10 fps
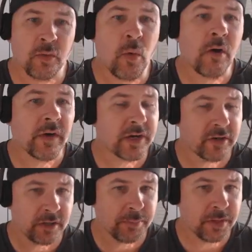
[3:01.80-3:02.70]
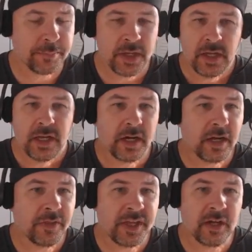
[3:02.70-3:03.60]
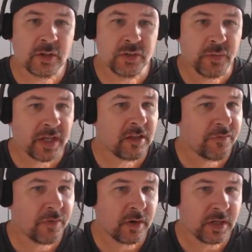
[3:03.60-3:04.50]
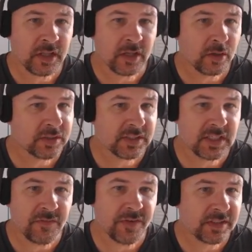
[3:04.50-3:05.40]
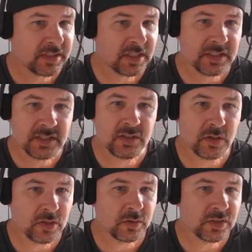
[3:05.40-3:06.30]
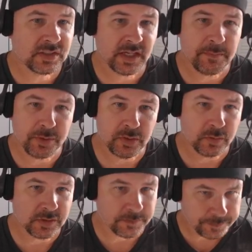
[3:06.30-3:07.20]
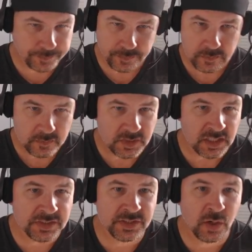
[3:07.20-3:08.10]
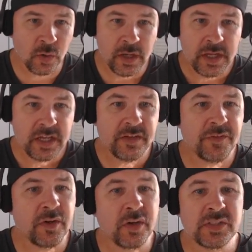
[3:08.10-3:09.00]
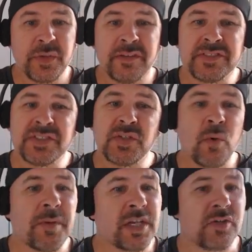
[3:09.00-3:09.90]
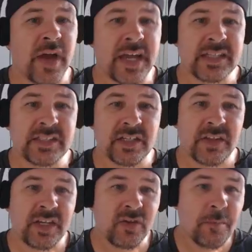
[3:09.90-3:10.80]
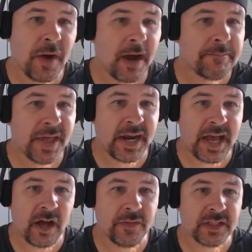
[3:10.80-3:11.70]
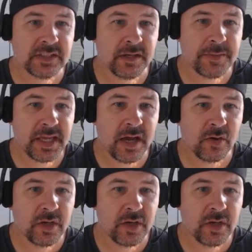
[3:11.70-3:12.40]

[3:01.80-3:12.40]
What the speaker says: wall wrecker and the blimp. They go directly for the closest defense and continue to do just like balloons. So if you notice, we have so many dragons here. They do pop that hound that's coming out,